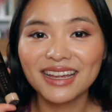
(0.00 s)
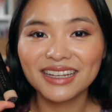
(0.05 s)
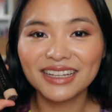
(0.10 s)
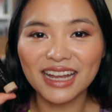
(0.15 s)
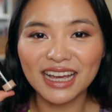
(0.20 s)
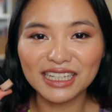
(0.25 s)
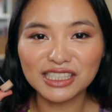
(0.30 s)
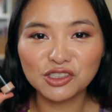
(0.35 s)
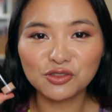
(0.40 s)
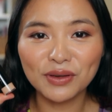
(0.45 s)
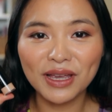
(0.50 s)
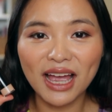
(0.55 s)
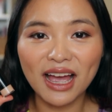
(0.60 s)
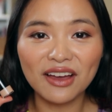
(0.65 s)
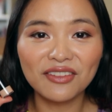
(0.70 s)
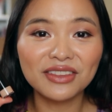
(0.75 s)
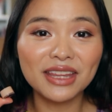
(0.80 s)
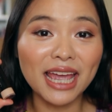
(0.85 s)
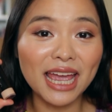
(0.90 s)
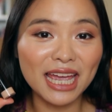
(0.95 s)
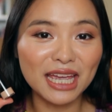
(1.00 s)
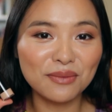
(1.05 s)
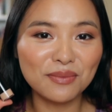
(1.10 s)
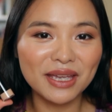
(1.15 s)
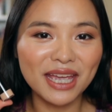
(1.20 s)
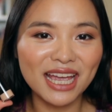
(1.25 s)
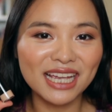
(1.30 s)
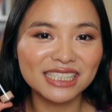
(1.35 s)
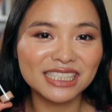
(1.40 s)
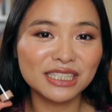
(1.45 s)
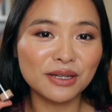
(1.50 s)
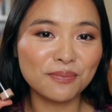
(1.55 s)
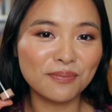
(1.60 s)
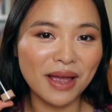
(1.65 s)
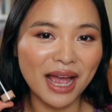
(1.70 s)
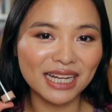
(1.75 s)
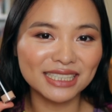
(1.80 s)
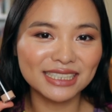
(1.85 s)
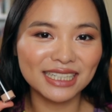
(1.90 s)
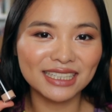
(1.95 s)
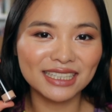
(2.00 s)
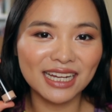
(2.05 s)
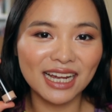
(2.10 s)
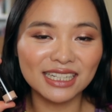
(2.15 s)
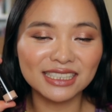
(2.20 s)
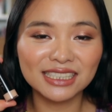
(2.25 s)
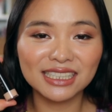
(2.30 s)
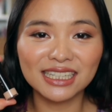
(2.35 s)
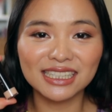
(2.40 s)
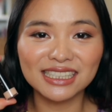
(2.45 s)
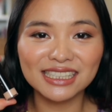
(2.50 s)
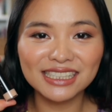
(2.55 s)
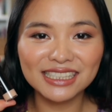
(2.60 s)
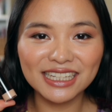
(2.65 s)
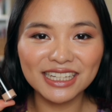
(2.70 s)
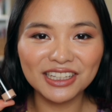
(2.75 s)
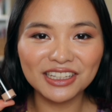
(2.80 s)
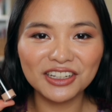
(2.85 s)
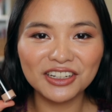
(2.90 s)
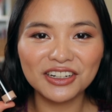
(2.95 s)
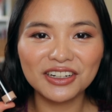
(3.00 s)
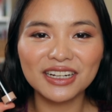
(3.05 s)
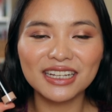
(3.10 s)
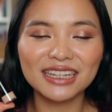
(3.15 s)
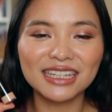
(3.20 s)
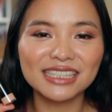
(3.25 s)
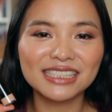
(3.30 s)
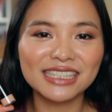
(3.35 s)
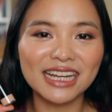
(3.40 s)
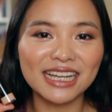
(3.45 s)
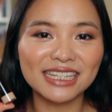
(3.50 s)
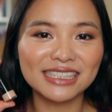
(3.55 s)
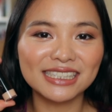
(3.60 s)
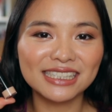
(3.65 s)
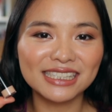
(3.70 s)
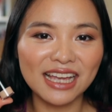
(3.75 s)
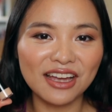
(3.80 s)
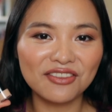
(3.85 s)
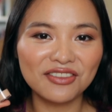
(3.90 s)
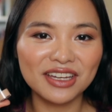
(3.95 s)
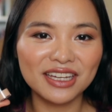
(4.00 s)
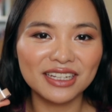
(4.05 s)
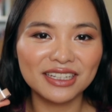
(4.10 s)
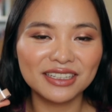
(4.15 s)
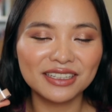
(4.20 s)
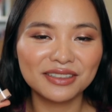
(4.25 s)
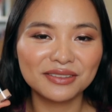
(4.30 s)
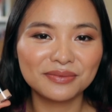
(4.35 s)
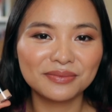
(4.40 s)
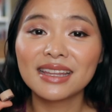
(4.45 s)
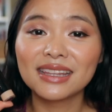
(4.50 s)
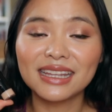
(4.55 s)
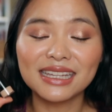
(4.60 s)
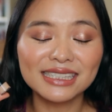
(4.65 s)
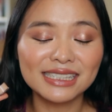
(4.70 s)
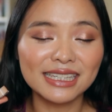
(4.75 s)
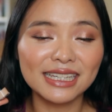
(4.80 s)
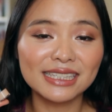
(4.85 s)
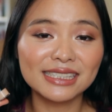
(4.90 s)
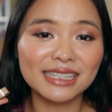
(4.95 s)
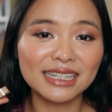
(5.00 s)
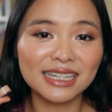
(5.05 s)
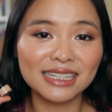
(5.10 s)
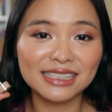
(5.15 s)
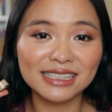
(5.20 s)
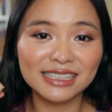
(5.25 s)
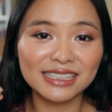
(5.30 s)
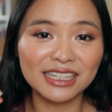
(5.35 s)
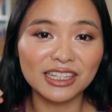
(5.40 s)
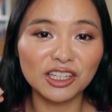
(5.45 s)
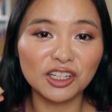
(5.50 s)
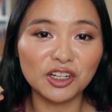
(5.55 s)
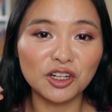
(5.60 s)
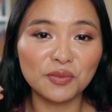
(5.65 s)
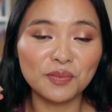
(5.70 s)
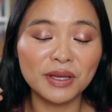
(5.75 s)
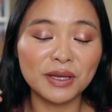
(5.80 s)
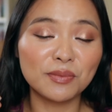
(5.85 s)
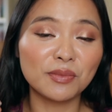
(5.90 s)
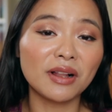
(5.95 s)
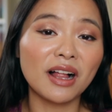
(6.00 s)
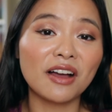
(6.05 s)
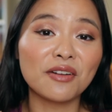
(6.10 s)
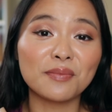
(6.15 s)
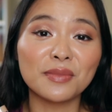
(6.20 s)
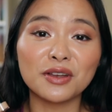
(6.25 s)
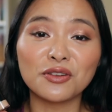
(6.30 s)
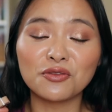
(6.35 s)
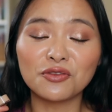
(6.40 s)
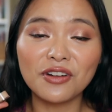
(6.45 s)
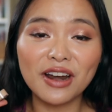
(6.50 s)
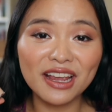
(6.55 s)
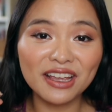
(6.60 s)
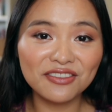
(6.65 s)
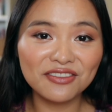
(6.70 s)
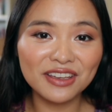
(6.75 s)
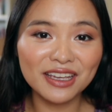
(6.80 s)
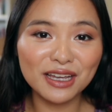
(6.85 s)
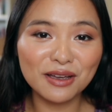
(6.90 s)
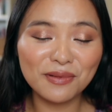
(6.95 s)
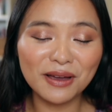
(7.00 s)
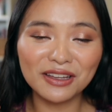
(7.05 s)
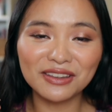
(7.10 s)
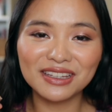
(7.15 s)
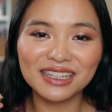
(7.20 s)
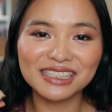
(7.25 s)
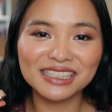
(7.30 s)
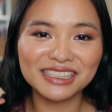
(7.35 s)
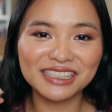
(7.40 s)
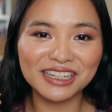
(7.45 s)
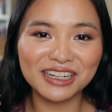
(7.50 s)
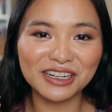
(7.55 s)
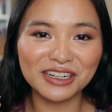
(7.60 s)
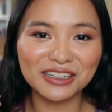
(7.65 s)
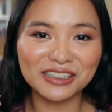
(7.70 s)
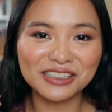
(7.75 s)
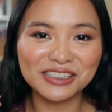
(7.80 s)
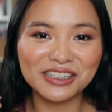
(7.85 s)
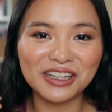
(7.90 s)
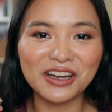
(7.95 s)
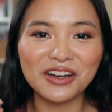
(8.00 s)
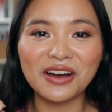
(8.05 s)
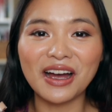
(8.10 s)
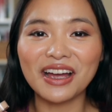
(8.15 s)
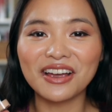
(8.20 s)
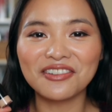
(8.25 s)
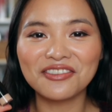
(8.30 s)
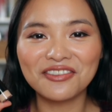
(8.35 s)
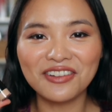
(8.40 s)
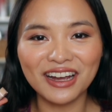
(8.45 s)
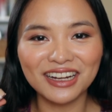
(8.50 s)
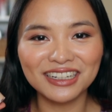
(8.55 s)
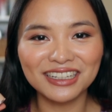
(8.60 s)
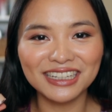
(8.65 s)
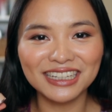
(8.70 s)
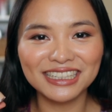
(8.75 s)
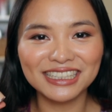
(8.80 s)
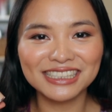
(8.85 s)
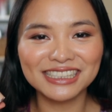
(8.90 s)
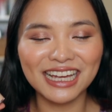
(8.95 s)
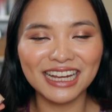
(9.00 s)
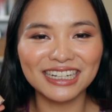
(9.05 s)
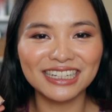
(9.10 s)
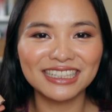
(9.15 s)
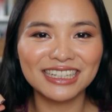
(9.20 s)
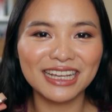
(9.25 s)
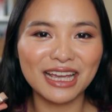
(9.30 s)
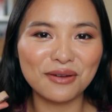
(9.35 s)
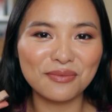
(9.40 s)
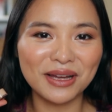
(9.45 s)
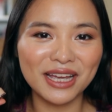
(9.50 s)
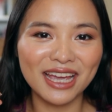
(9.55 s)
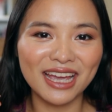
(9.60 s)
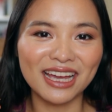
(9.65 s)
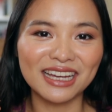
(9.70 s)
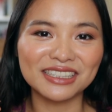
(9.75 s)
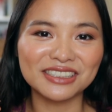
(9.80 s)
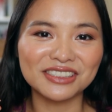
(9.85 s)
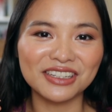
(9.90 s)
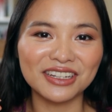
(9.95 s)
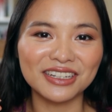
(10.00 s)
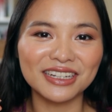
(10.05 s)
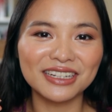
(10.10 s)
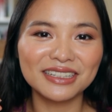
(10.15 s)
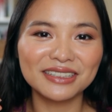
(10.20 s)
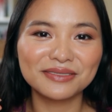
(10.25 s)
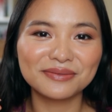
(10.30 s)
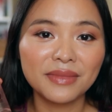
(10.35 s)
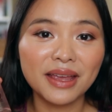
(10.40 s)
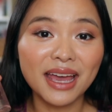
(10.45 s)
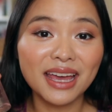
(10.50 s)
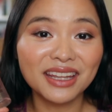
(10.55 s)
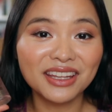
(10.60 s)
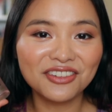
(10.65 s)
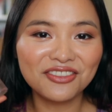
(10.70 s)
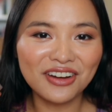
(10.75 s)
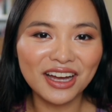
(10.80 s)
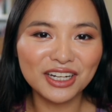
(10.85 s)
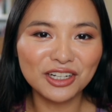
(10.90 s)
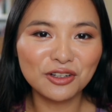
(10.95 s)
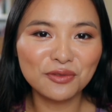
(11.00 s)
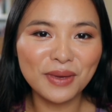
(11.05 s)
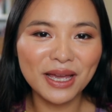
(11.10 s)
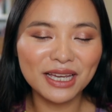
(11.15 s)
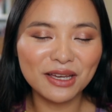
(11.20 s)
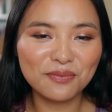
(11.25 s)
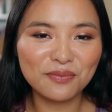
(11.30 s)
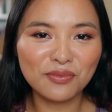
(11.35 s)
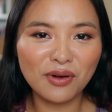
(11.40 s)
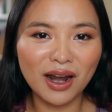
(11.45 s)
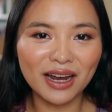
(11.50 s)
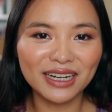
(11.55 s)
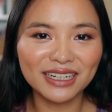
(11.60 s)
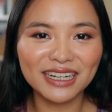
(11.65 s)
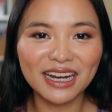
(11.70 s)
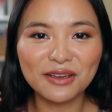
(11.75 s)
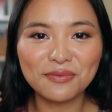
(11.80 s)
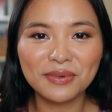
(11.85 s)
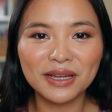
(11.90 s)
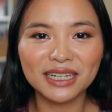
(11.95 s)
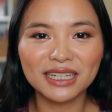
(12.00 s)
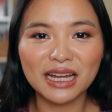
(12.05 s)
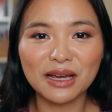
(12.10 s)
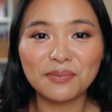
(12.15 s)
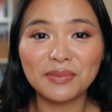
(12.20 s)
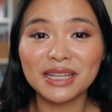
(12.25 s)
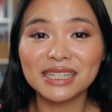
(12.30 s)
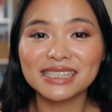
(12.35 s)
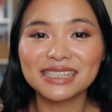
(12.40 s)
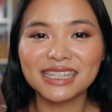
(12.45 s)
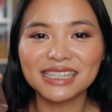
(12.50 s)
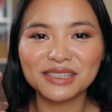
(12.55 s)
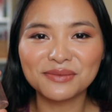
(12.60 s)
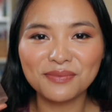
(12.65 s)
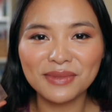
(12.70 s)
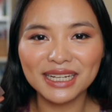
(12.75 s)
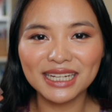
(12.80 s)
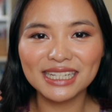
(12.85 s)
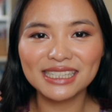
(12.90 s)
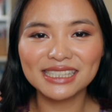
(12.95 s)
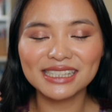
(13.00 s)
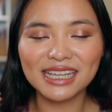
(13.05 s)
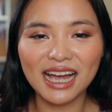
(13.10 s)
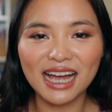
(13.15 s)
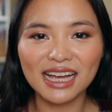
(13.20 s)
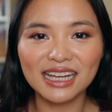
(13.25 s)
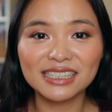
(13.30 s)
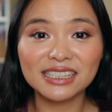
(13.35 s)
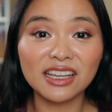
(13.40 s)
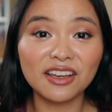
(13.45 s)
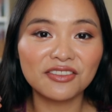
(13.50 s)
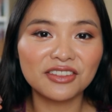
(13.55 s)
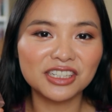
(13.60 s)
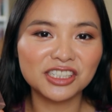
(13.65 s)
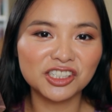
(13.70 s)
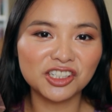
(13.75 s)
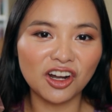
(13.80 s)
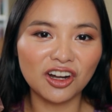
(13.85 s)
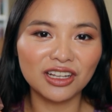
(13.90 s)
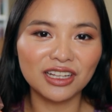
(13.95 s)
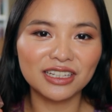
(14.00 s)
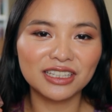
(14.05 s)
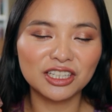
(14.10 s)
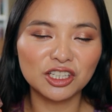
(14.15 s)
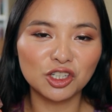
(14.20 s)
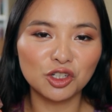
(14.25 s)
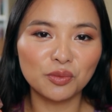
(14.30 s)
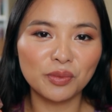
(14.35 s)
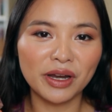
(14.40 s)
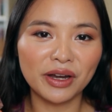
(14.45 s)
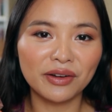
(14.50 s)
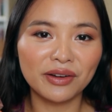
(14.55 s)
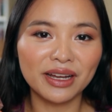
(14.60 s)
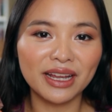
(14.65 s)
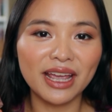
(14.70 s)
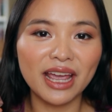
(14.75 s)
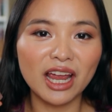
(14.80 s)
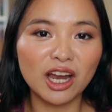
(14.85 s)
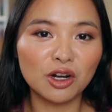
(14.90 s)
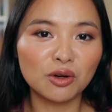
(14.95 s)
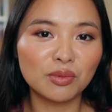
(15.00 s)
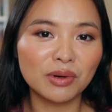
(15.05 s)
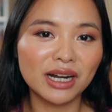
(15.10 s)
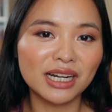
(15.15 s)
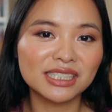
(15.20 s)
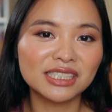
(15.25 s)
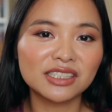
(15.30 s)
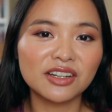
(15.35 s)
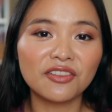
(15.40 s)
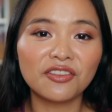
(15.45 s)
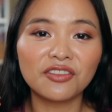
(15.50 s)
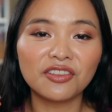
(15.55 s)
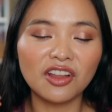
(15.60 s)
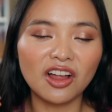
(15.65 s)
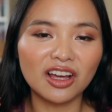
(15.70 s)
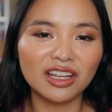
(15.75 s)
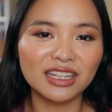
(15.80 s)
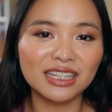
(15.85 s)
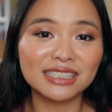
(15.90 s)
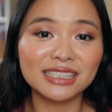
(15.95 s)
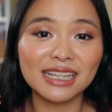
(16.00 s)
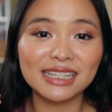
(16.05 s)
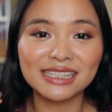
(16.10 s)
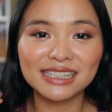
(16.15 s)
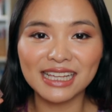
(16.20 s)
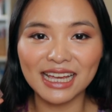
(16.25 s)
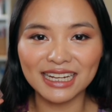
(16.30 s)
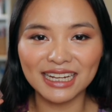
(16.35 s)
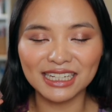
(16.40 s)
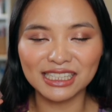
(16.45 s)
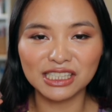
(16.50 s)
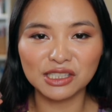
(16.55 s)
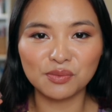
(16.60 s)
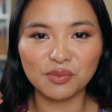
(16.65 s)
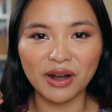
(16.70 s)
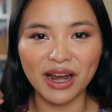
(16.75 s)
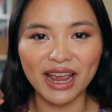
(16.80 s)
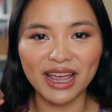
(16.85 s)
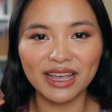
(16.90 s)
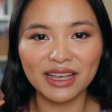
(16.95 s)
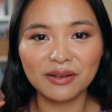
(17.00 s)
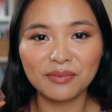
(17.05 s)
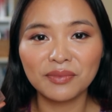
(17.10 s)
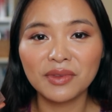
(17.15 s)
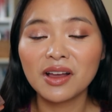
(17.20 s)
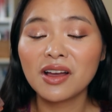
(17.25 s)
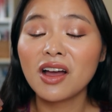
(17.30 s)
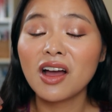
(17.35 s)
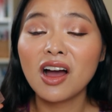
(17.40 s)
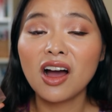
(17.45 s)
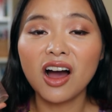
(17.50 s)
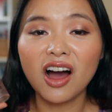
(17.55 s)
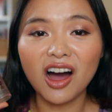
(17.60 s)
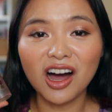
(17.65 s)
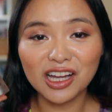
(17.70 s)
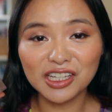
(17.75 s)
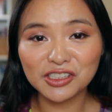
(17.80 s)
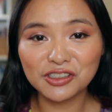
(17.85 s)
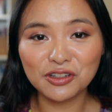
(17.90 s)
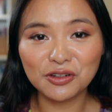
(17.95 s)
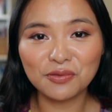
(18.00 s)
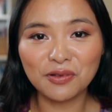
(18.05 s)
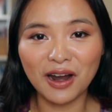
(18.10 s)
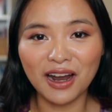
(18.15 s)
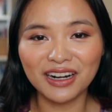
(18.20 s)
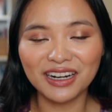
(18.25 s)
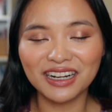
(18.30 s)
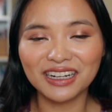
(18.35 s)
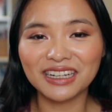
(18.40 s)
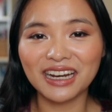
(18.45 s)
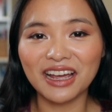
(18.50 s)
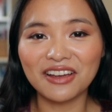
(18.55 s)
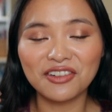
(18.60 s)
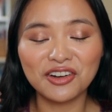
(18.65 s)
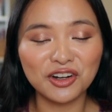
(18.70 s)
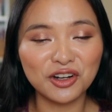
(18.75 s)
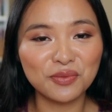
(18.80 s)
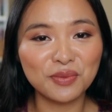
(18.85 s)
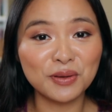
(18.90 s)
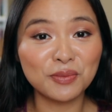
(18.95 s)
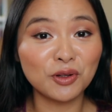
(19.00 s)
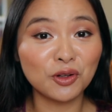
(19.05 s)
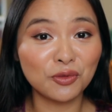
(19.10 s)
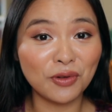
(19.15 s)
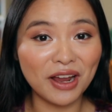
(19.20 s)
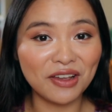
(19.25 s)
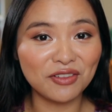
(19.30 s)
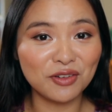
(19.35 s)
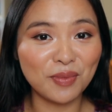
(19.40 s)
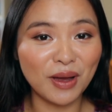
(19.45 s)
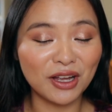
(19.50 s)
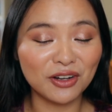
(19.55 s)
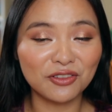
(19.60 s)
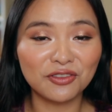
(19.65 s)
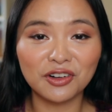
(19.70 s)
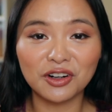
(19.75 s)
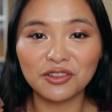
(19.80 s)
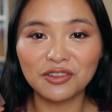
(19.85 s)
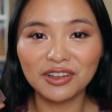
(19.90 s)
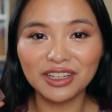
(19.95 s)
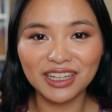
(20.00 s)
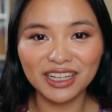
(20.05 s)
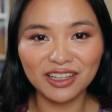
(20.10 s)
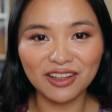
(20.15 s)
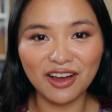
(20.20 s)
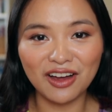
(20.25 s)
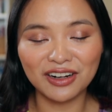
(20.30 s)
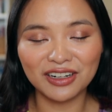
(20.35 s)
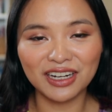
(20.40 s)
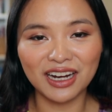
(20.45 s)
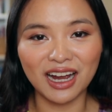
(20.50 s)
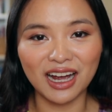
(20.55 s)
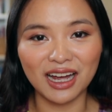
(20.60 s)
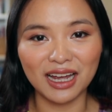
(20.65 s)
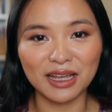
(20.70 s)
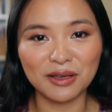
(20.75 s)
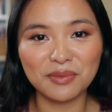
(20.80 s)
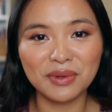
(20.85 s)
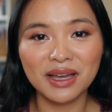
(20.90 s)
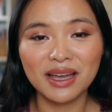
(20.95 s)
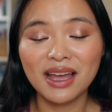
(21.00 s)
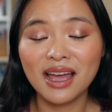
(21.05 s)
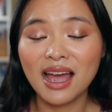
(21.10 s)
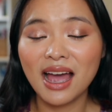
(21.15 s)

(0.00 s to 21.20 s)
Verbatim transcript: Next, we have the ABH Magic Touch Concealer in the shade 7. This is a concealer people have been raving about this year, so I finally decided to get my hands on it. And the final makeup product I picked up is this mini size of the Charlotte Tilbury Airbrush Flawless Setting Spray. Also a product I've heard people rave about for a really long time.